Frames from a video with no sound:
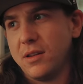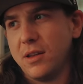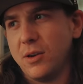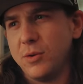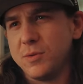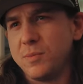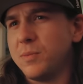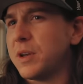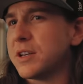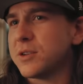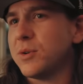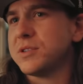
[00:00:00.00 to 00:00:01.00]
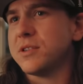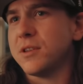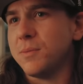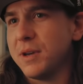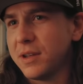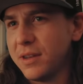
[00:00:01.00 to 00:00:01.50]
It was because I wasn't in the
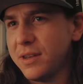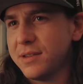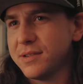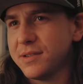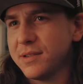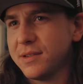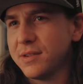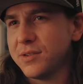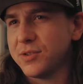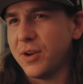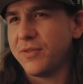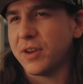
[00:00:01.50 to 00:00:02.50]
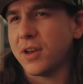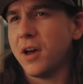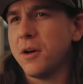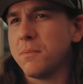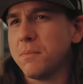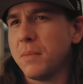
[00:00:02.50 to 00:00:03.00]
big leagues, so I have to
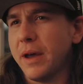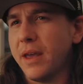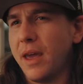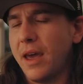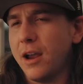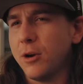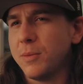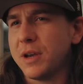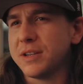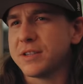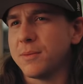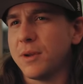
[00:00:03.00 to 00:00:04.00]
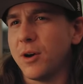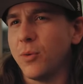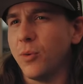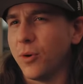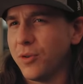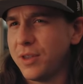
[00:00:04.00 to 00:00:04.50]
cut my hair because I'm not
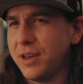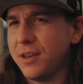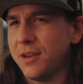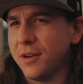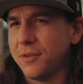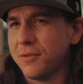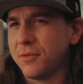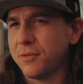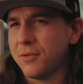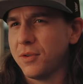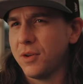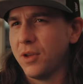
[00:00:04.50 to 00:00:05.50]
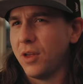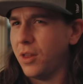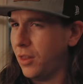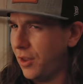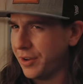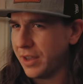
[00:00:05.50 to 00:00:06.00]
worthy of
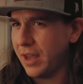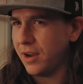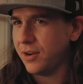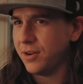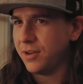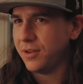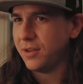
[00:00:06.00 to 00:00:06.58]
long hair.